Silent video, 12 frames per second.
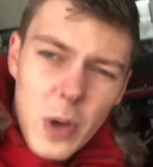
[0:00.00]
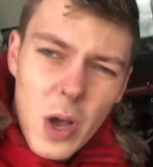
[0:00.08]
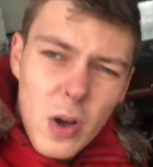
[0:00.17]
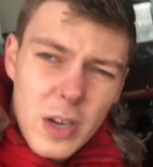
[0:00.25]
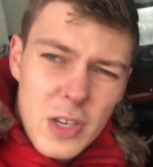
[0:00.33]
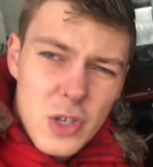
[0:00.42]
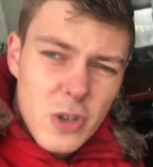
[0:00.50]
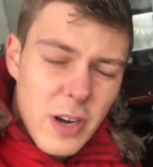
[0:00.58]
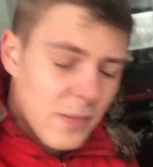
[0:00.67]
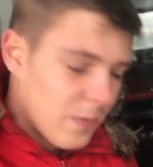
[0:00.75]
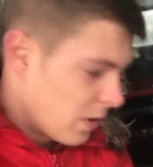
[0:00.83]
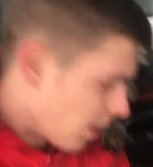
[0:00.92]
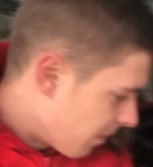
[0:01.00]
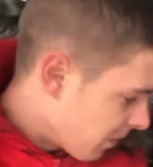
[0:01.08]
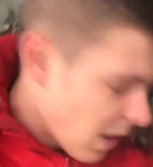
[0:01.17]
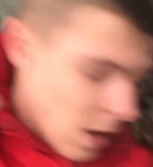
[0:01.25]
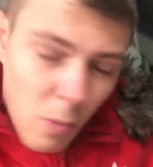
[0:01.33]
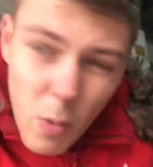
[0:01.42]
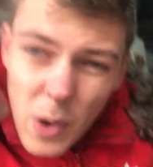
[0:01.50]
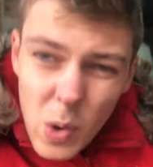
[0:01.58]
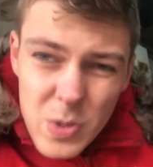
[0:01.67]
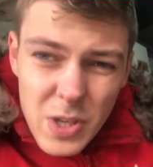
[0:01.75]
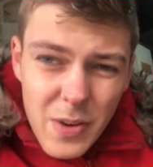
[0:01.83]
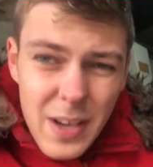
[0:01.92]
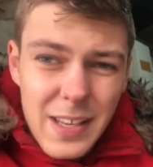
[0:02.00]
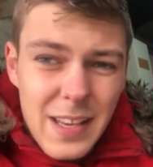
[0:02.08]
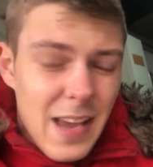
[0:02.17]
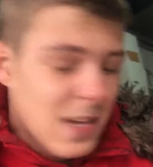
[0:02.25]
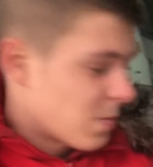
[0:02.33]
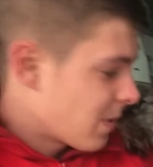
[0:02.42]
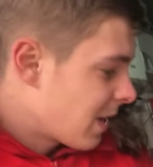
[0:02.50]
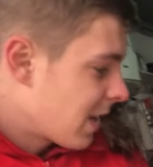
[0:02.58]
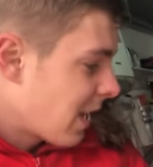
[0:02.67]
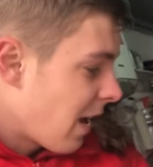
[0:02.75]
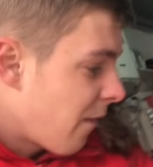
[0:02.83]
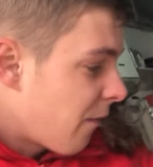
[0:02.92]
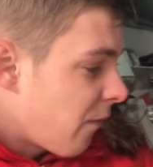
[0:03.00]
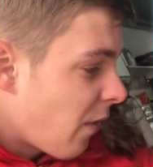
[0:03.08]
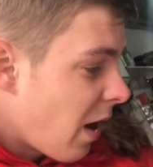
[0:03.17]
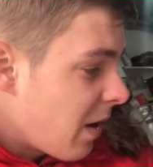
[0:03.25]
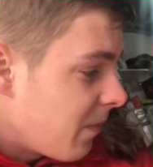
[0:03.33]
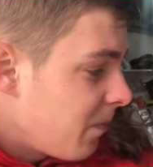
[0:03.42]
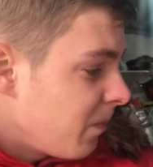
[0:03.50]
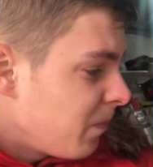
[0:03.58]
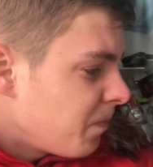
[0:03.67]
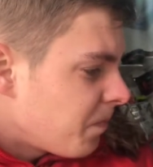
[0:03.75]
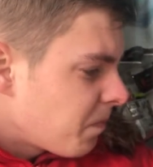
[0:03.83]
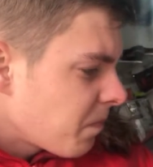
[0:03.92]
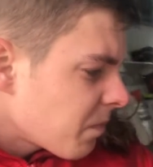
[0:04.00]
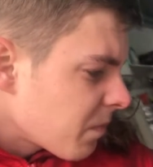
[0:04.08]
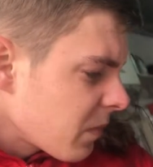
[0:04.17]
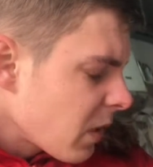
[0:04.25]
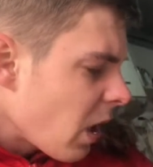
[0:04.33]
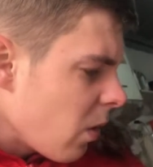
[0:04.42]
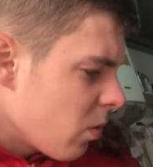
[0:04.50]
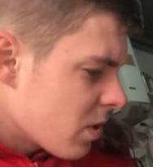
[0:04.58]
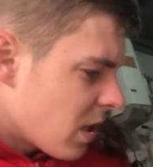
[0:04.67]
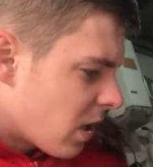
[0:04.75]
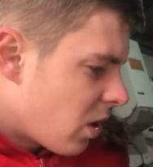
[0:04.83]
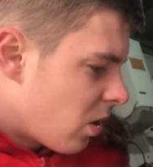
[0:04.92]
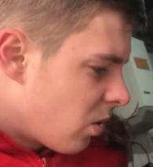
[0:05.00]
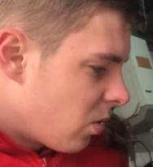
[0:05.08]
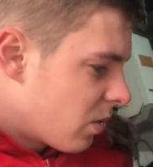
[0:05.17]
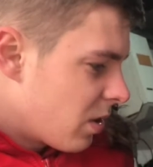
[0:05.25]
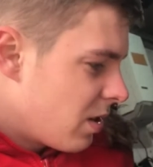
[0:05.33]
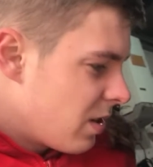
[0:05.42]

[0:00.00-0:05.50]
we are going to strengthen them. And what we're also going to get is we're going to get a front, what's it called?